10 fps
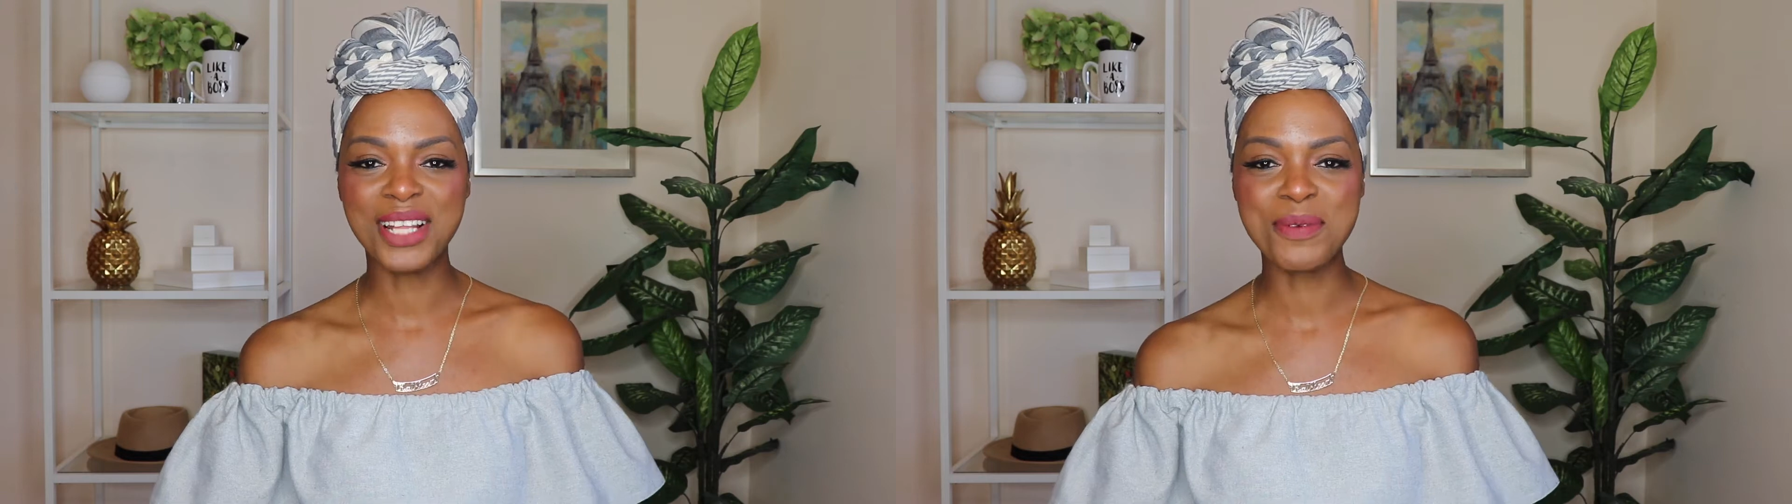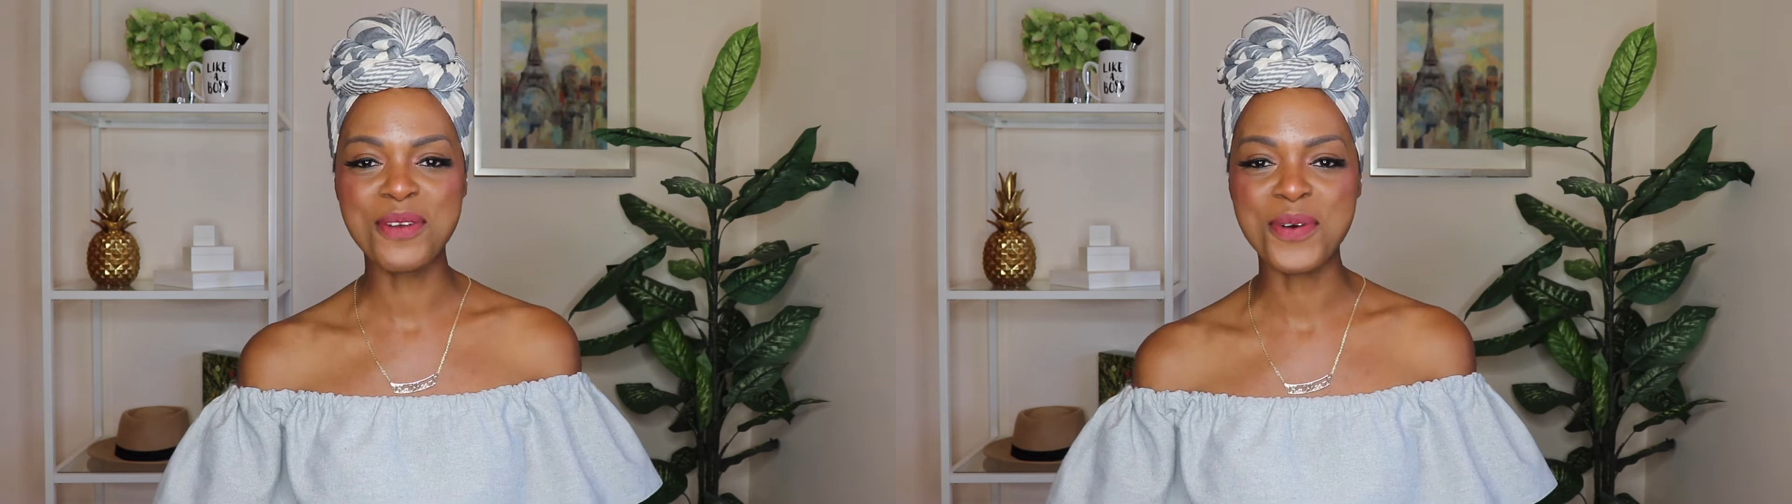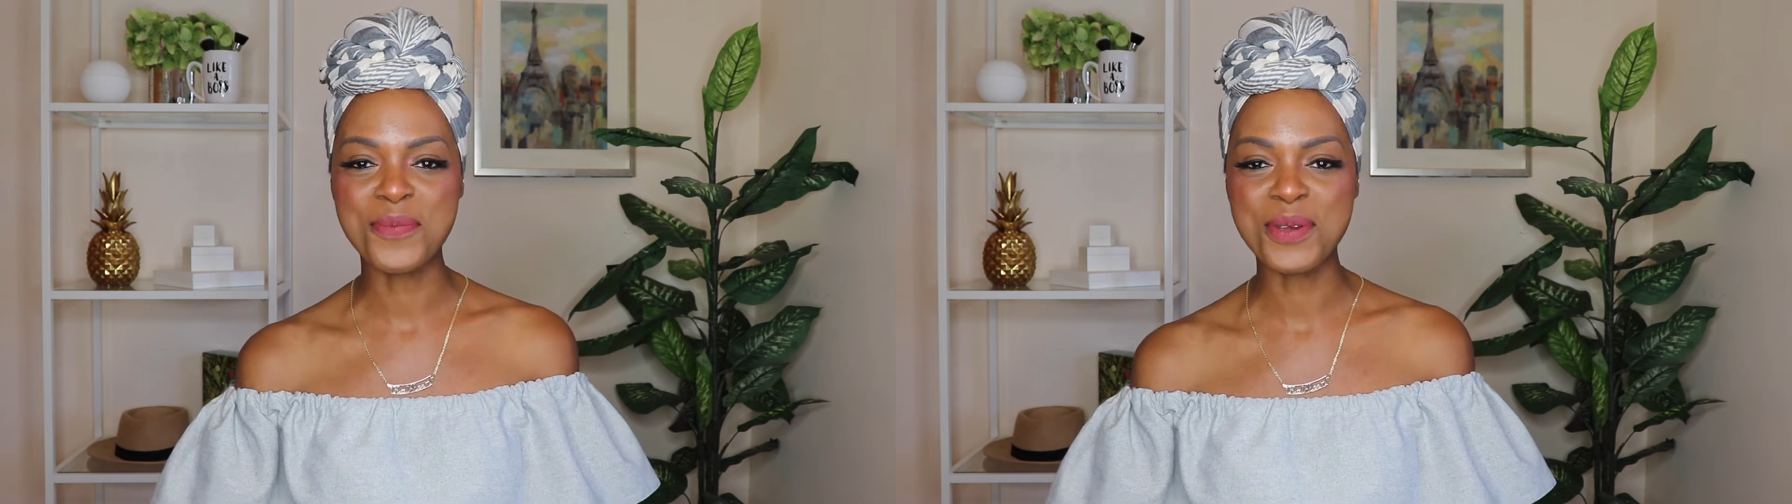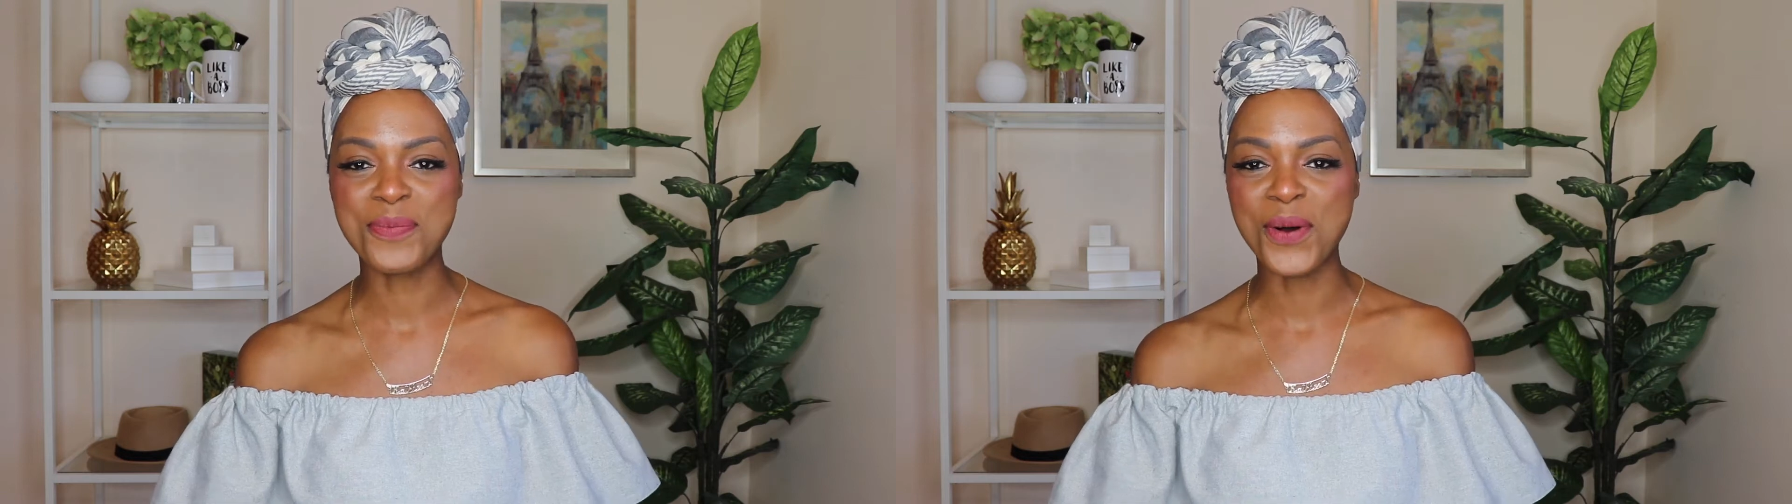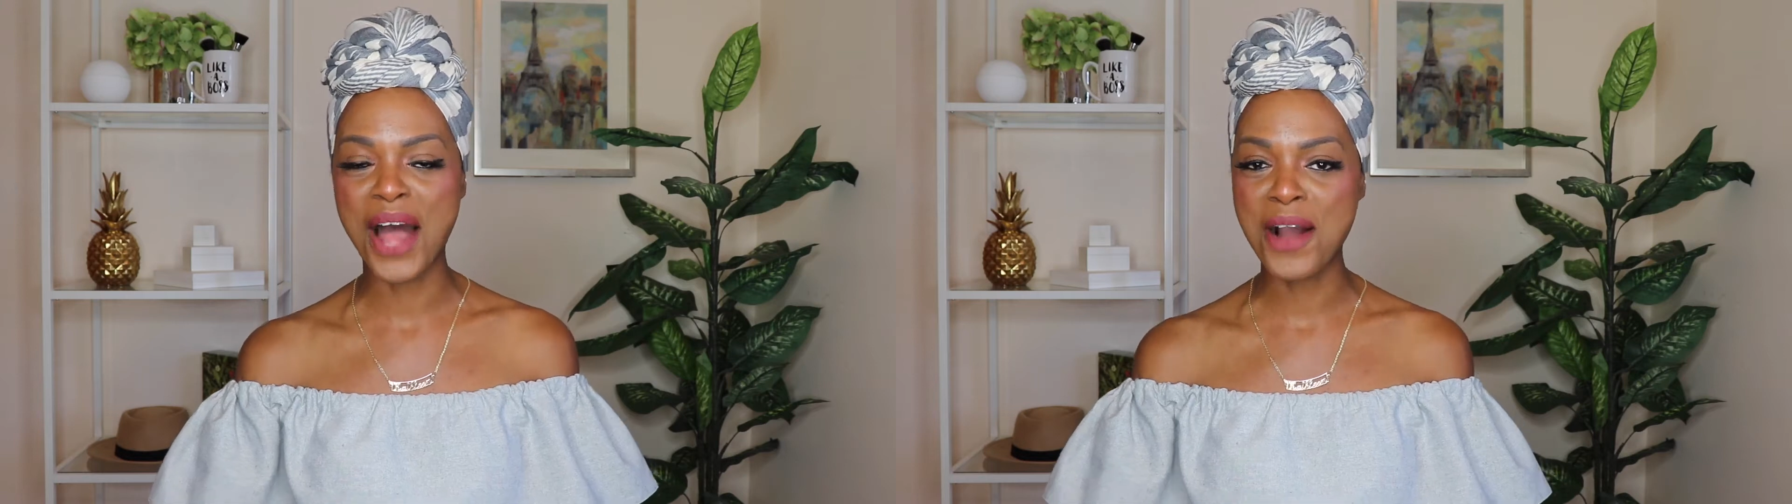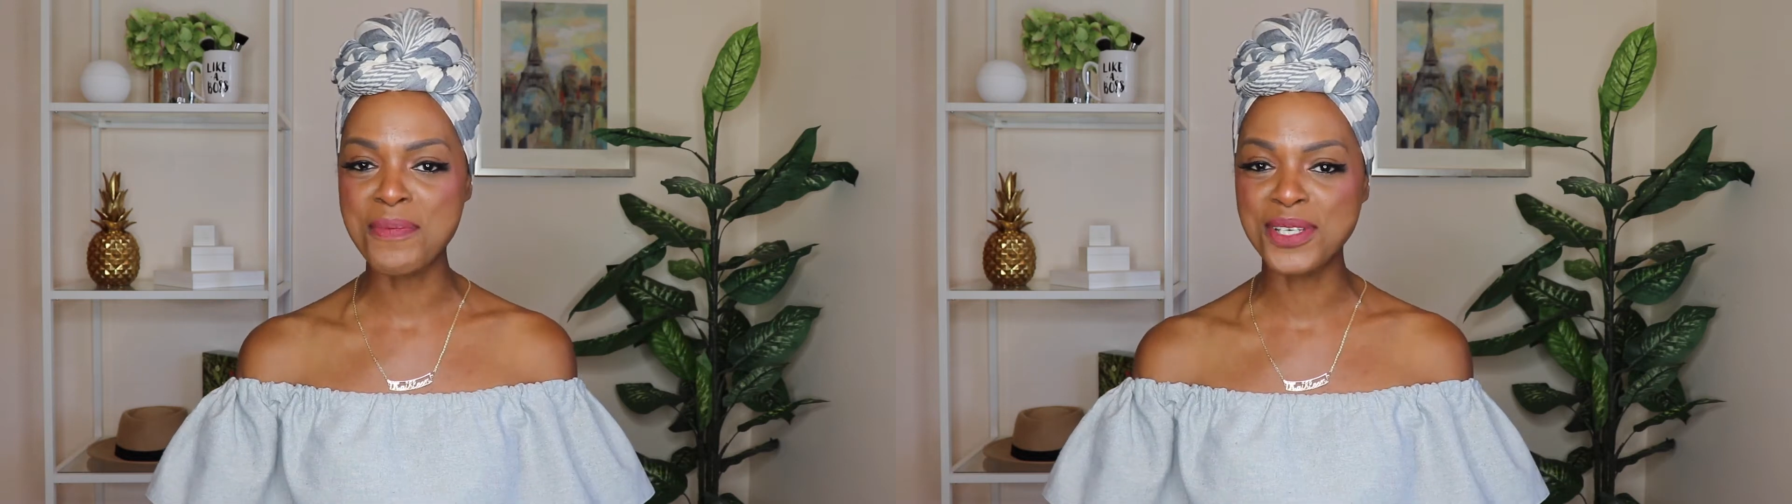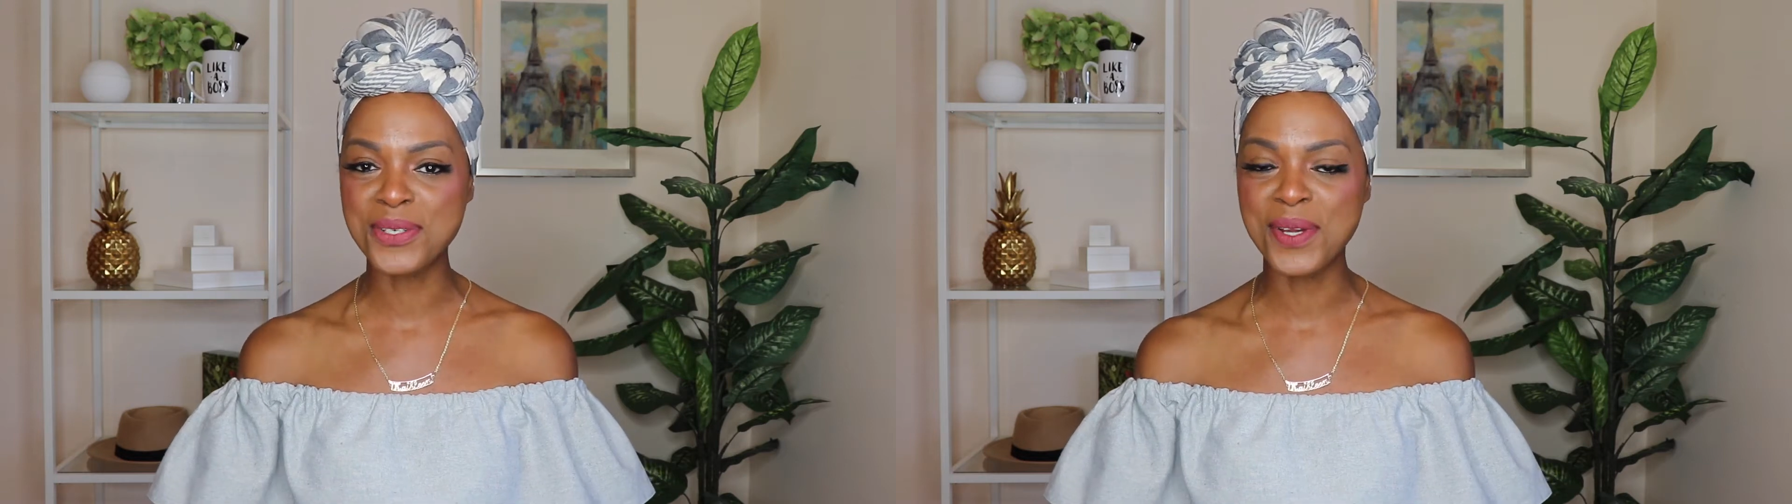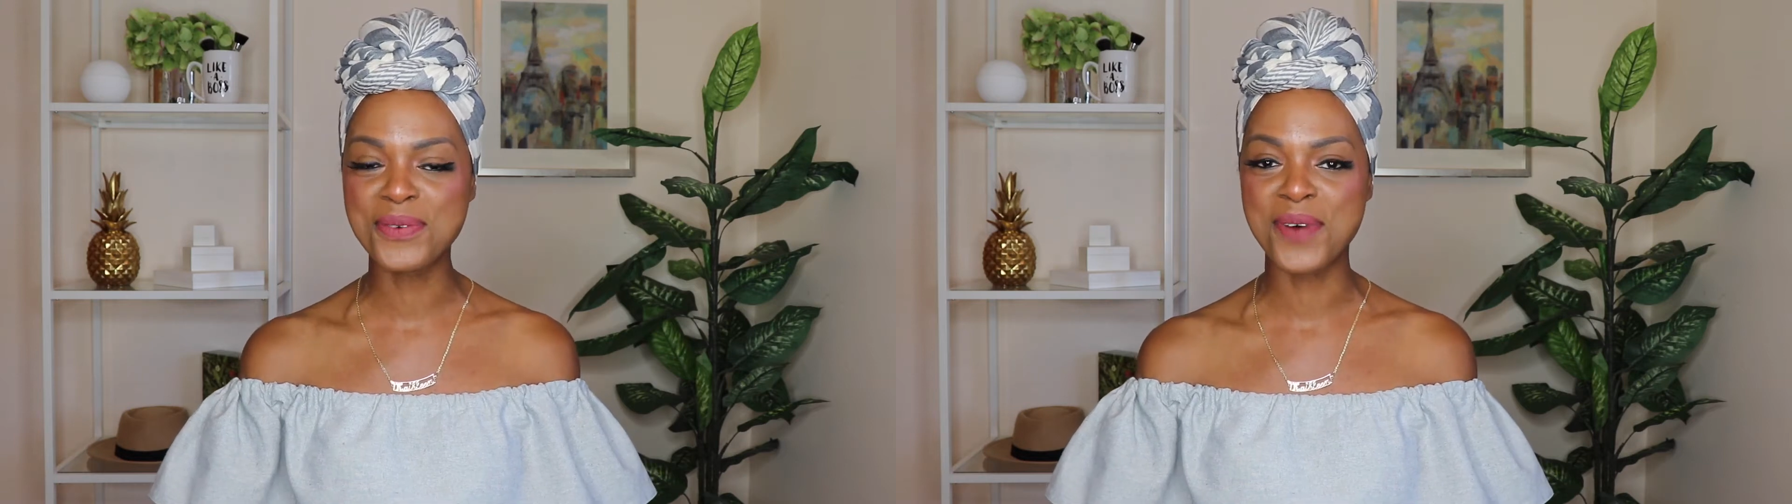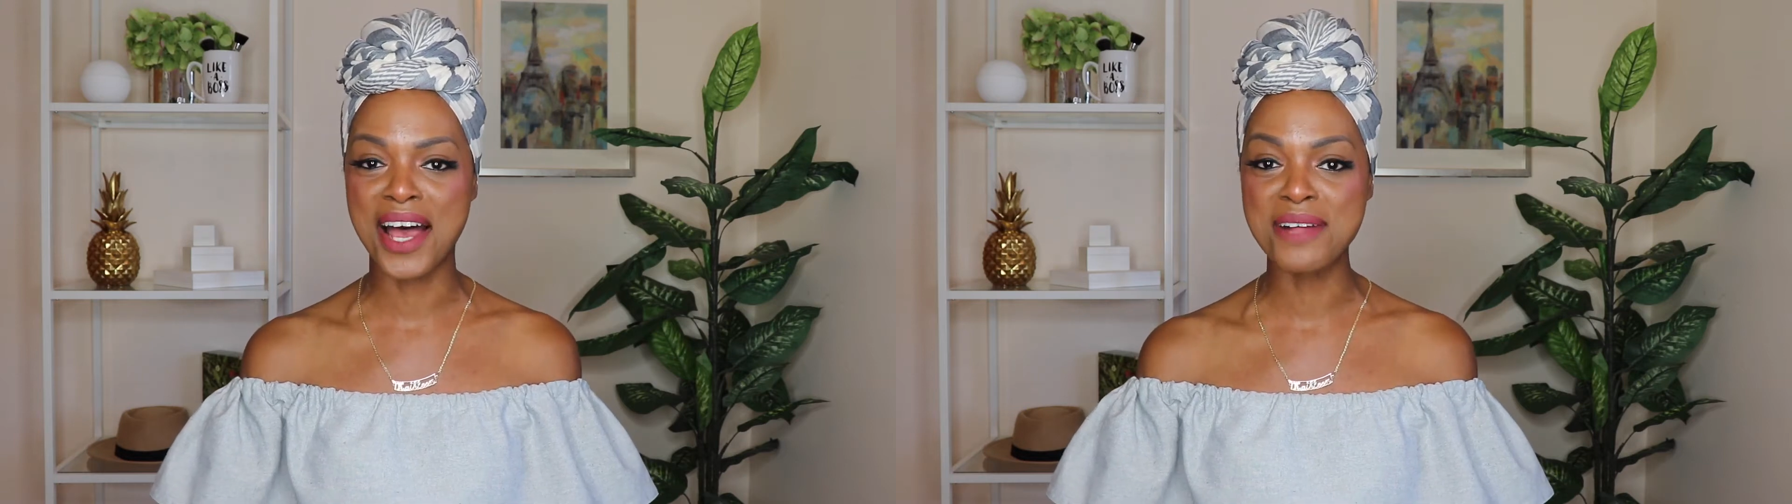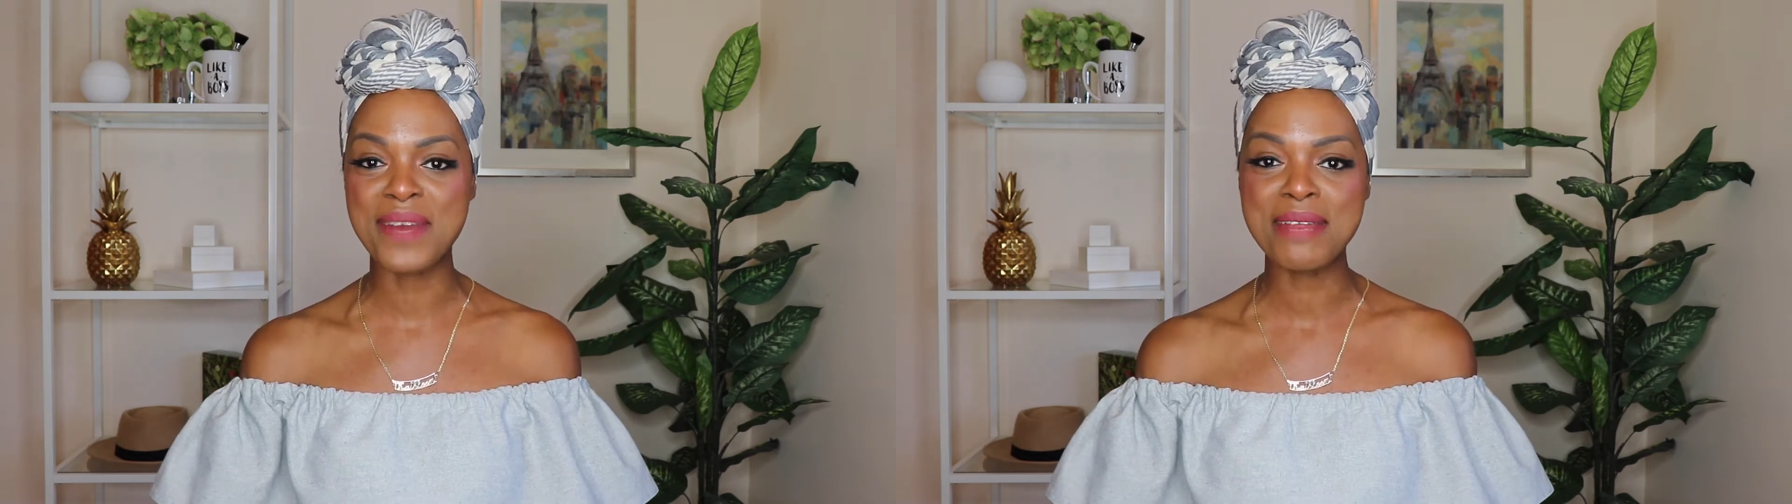Hello beautiful people, I hope you're doing well.